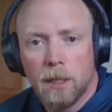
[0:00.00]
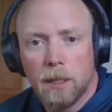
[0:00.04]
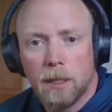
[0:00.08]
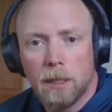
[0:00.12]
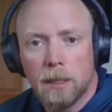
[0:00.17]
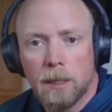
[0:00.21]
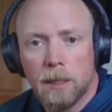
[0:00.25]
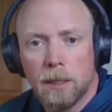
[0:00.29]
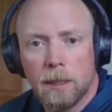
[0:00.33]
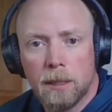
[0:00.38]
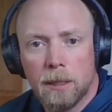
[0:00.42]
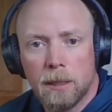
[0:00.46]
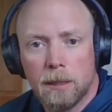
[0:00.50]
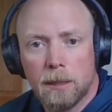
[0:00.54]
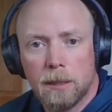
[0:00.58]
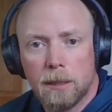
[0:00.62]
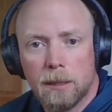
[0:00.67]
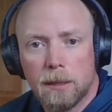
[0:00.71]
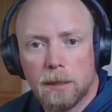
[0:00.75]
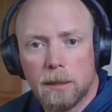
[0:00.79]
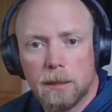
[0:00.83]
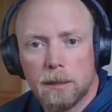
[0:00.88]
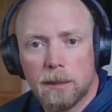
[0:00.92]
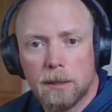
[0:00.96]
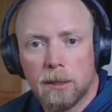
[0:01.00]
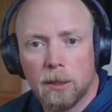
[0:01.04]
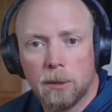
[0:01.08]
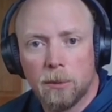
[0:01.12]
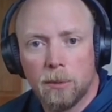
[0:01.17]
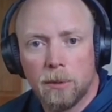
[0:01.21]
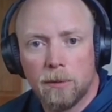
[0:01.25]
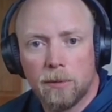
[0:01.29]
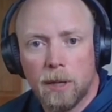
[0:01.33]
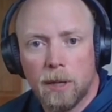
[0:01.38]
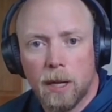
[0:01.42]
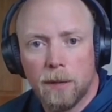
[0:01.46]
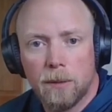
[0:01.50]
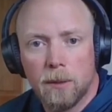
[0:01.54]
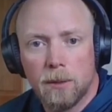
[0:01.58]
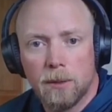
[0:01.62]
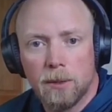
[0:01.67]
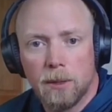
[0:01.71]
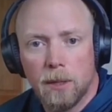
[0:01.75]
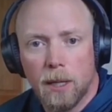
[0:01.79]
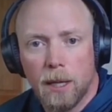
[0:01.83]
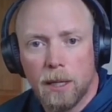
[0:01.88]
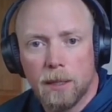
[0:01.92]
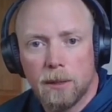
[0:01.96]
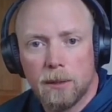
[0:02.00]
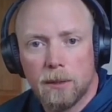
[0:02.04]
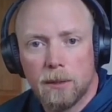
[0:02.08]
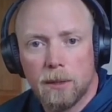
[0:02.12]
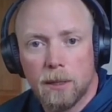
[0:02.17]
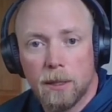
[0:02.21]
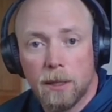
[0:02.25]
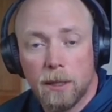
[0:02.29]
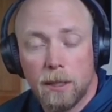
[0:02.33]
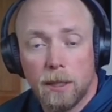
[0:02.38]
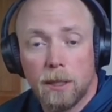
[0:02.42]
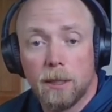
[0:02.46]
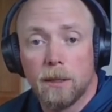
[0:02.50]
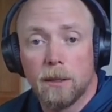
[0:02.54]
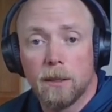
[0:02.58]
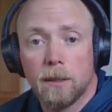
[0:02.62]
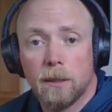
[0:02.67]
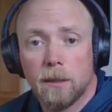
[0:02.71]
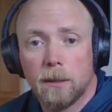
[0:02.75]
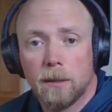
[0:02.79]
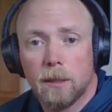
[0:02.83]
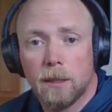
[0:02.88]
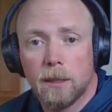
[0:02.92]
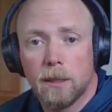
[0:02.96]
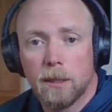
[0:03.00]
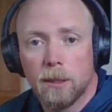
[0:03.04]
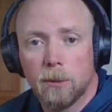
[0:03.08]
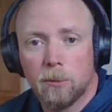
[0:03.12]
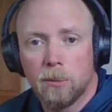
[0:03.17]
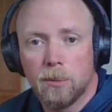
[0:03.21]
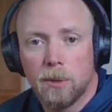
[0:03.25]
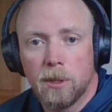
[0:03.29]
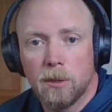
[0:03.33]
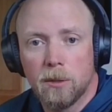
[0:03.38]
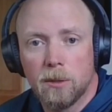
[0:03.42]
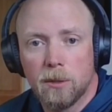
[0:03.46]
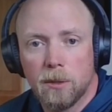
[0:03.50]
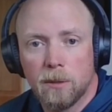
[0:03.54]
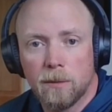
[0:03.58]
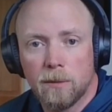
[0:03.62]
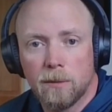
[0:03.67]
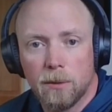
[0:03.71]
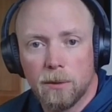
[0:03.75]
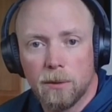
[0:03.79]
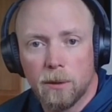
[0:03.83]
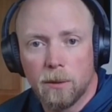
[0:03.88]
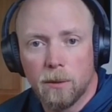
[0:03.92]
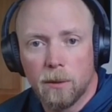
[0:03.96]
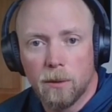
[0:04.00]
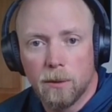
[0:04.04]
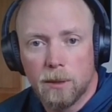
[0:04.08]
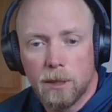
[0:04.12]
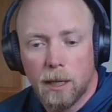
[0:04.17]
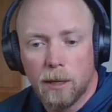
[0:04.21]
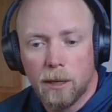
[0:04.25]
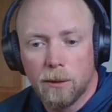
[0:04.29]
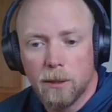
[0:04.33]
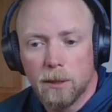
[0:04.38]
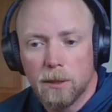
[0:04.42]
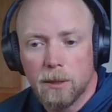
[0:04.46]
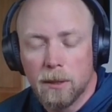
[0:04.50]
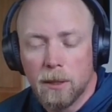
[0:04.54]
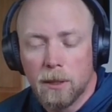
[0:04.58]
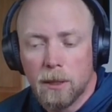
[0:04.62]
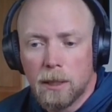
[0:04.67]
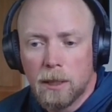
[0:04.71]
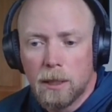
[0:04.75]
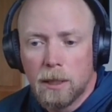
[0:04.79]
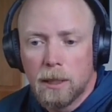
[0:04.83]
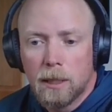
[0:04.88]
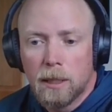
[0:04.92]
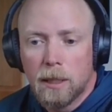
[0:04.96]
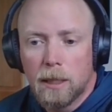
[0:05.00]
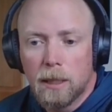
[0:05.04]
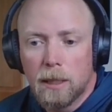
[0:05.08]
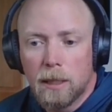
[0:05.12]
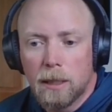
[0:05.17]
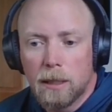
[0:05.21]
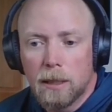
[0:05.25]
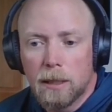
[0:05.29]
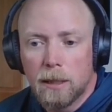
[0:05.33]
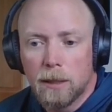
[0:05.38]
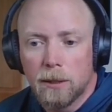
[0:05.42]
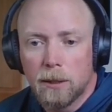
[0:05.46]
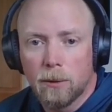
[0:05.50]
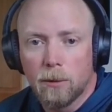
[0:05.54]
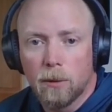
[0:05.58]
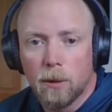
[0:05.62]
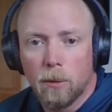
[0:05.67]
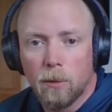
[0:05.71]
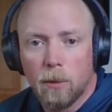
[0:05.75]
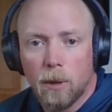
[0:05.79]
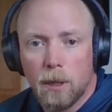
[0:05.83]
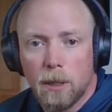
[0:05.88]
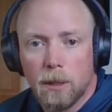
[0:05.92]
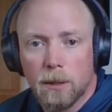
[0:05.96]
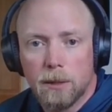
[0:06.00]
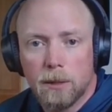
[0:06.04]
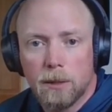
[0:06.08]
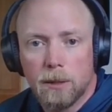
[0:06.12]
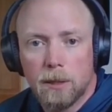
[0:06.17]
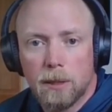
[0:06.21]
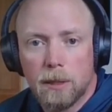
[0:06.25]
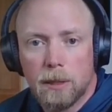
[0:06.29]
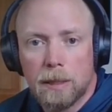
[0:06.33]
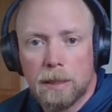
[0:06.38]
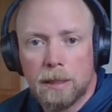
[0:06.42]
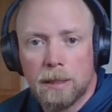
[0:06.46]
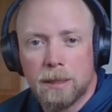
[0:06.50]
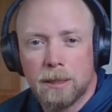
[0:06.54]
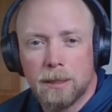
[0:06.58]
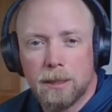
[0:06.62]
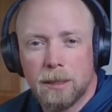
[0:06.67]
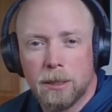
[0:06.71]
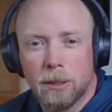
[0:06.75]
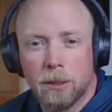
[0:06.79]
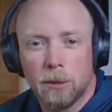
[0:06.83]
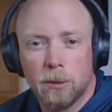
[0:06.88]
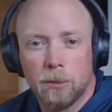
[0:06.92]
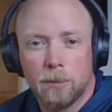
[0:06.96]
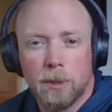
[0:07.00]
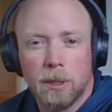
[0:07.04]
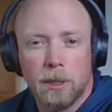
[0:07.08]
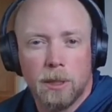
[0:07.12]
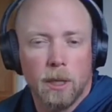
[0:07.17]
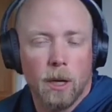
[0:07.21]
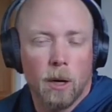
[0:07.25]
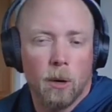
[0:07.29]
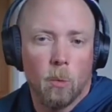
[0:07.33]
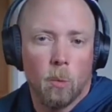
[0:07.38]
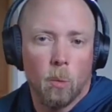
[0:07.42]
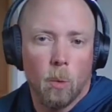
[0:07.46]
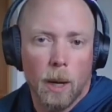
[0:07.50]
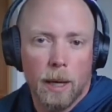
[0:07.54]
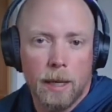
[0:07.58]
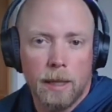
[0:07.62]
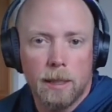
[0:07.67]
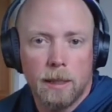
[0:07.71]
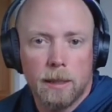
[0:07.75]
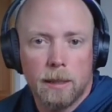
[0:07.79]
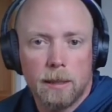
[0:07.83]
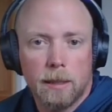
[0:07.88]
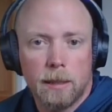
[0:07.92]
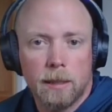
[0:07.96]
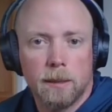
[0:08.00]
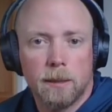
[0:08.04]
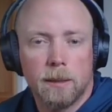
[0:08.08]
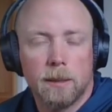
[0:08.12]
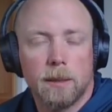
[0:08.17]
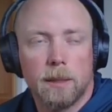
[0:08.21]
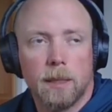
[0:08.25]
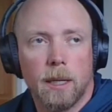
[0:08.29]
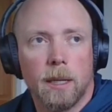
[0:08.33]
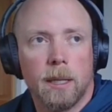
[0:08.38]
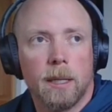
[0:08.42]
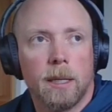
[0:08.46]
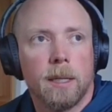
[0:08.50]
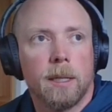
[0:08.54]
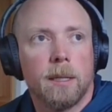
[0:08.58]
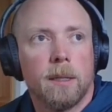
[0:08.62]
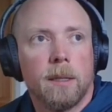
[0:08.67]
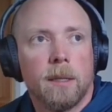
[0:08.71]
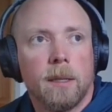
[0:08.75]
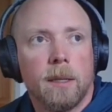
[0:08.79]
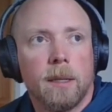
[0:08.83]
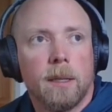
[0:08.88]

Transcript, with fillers: Uh, so we've got those lights uh, here that we'll be using for the grow towers uh, and the grow walls. Uh, so it'll be a white inside.